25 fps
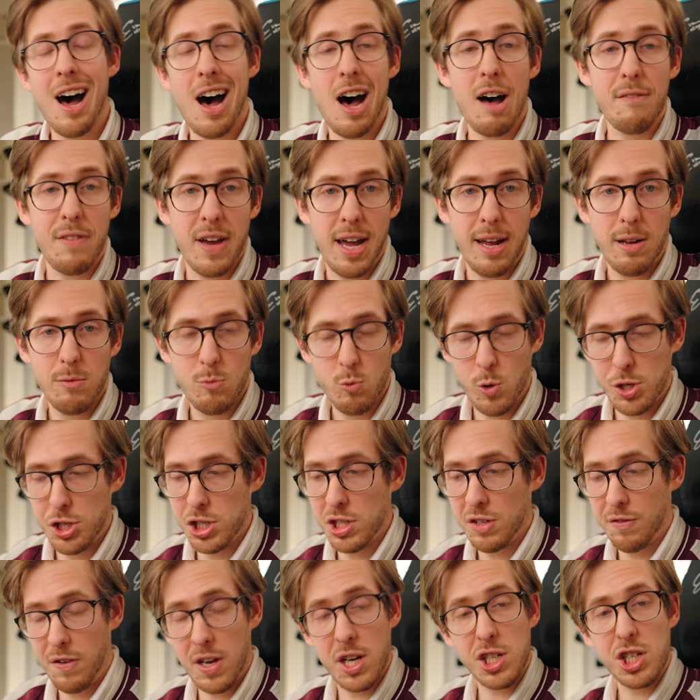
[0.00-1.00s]
Aave, which
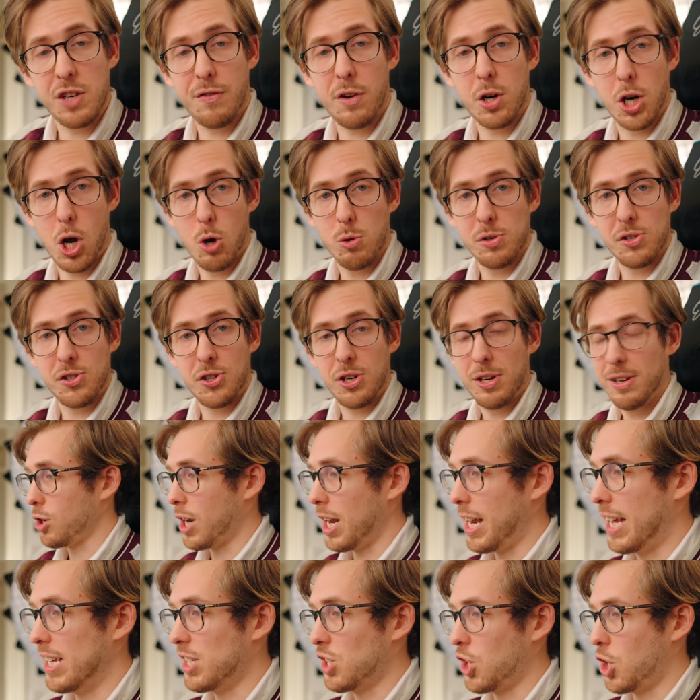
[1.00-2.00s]
is Finnish for ghost.
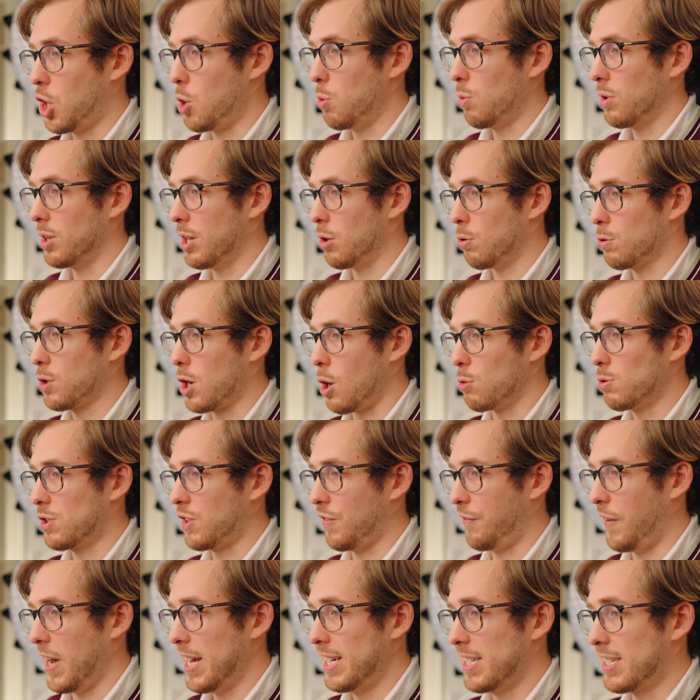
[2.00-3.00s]
Look at his cute little
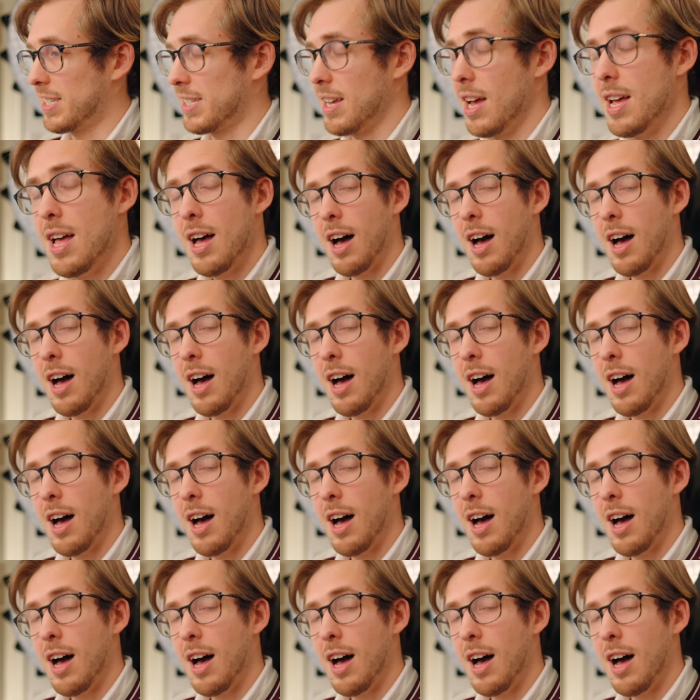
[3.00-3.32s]
ghost face.